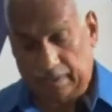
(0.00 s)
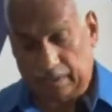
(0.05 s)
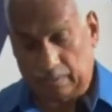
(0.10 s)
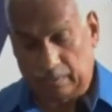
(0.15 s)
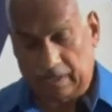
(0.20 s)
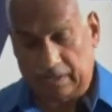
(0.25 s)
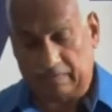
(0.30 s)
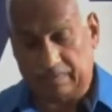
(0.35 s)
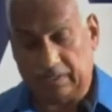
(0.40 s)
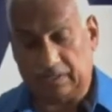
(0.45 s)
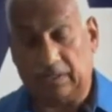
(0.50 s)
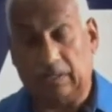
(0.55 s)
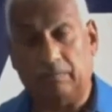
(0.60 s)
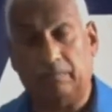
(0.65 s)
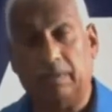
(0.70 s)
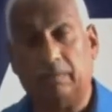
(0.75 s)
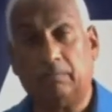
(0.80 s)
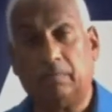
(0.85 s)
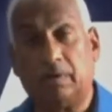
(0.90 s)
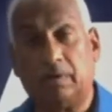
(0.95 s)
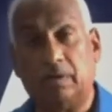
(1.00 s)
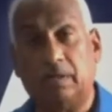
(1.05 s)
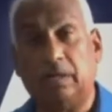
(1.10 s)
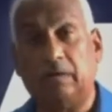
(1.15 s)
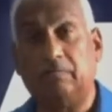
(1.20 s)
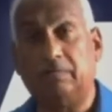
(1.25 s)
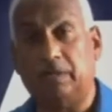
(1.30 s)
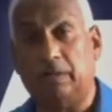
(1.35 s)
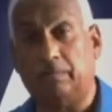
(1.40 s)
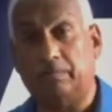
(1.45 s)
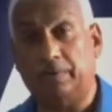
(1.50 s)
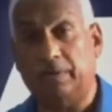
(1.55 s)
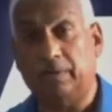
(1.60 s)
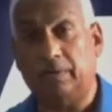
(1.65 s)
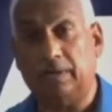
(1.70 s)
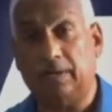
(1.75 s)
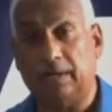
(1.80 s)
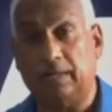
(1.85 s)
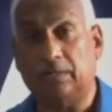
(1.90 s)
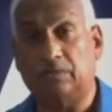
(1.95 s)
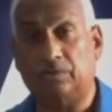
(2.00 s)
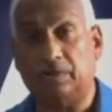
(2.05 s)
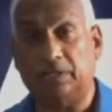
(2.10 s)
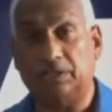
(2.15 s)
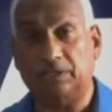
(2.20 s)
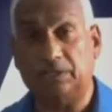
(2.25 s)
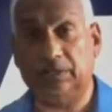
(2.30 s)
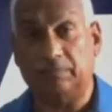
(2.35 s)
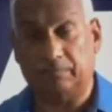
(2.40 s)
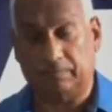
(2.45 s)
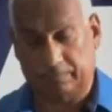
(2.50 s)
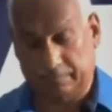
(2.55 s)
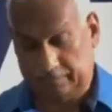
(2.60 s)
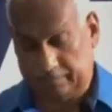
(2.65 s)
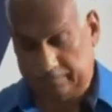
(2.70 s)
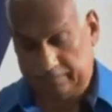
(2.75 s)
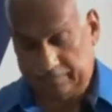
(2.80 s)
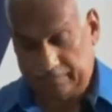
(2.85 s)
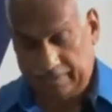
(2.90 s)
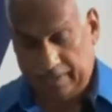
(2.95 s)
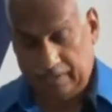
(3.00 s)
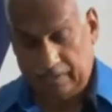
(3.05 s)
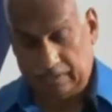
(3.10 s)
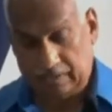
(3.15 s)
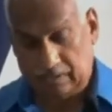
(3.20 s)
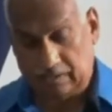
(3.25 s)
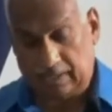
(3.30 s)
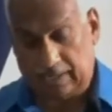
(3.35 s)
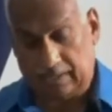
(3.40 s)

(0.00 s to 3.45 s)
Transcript: We have to keep them clear of debris and dredge them. So that.